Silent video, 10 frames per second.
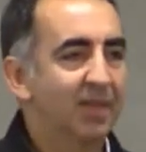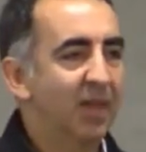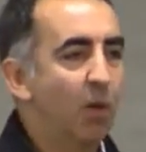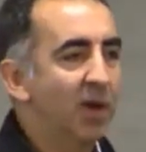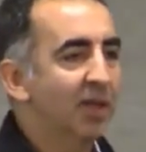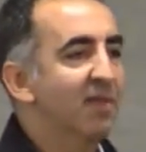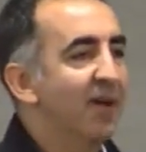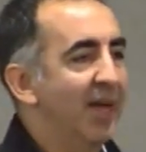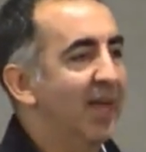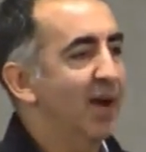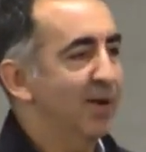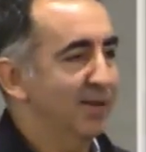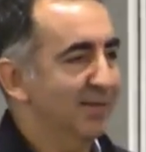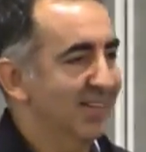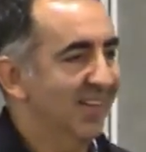they want to live
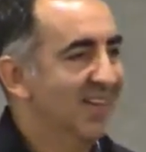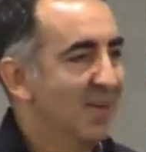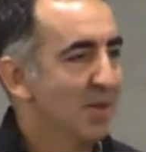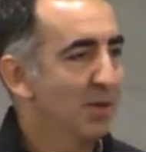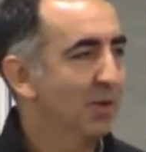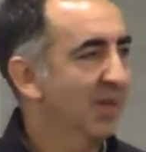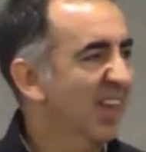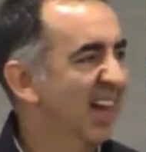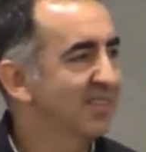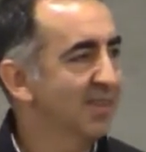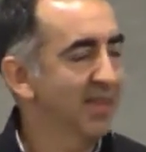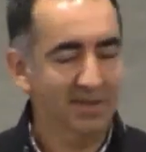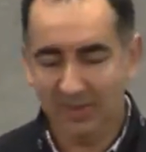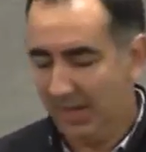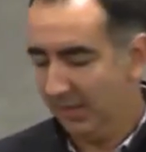vicariously through the kinds of
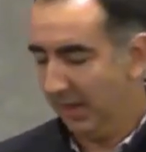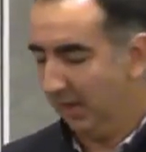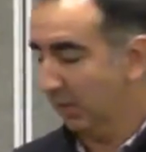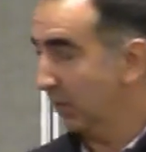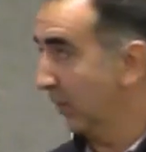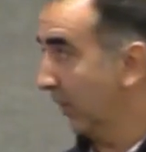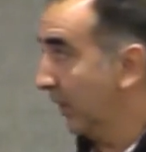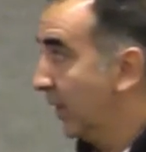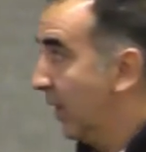things that you're doing.